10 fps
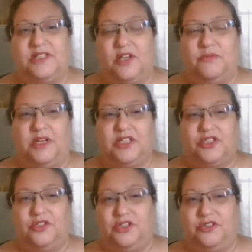So make
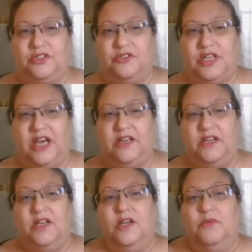sure you do that
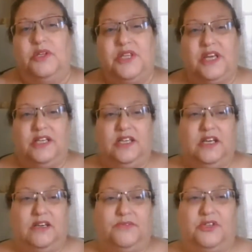with any
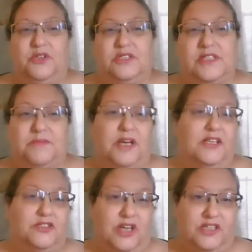of your
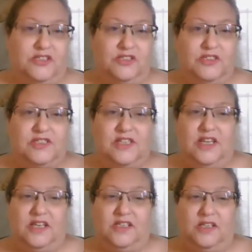subcontractors
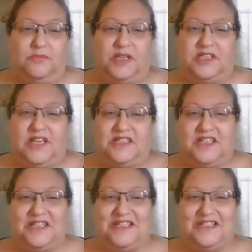and get that
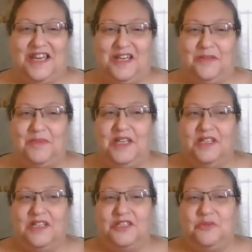done in time,
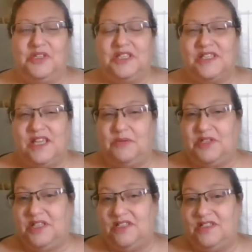because you want to stay
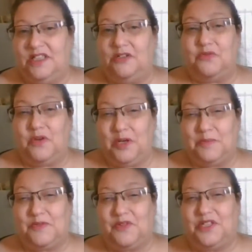within the legal
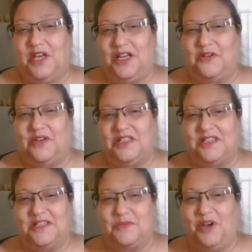realms for the
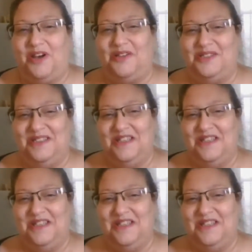IRS as well.